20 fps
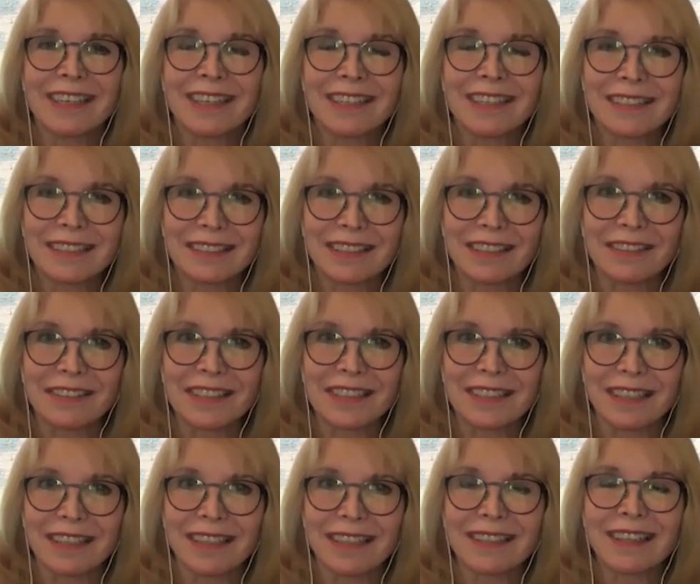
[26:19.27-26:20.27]
skill
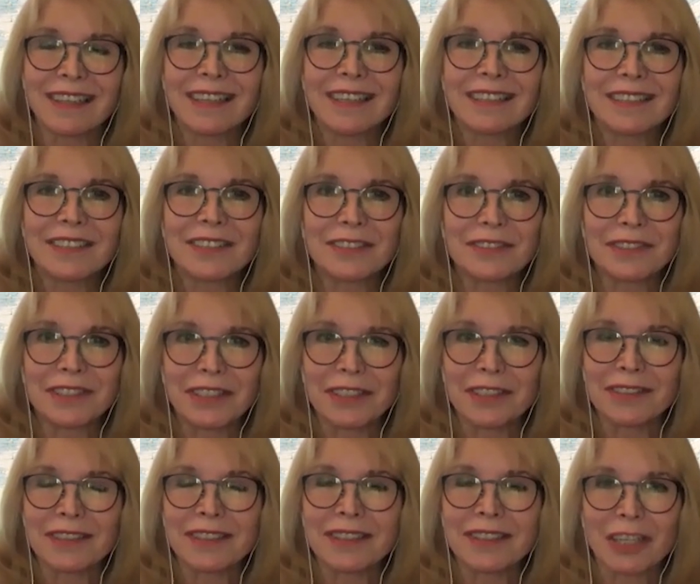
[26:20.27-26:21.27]
set to
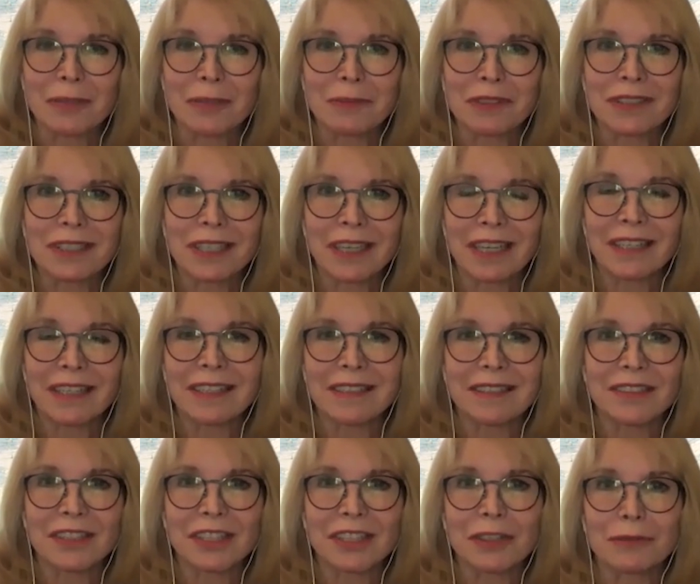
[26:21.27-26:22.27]
deal
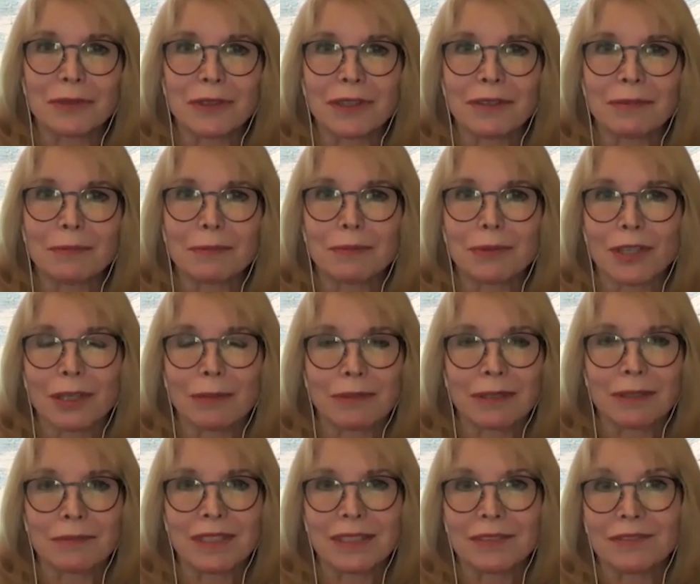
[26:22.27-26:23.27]
simultaneously with
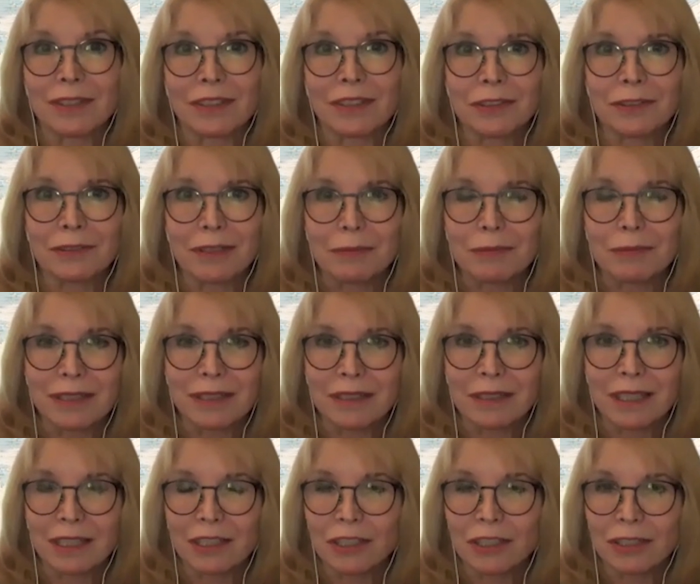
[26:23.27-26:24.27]
problems of
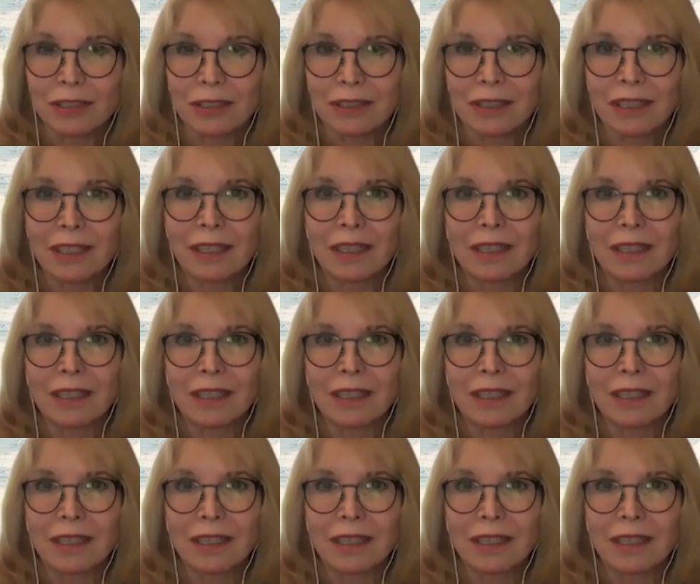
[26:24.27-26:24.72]
underrepresentation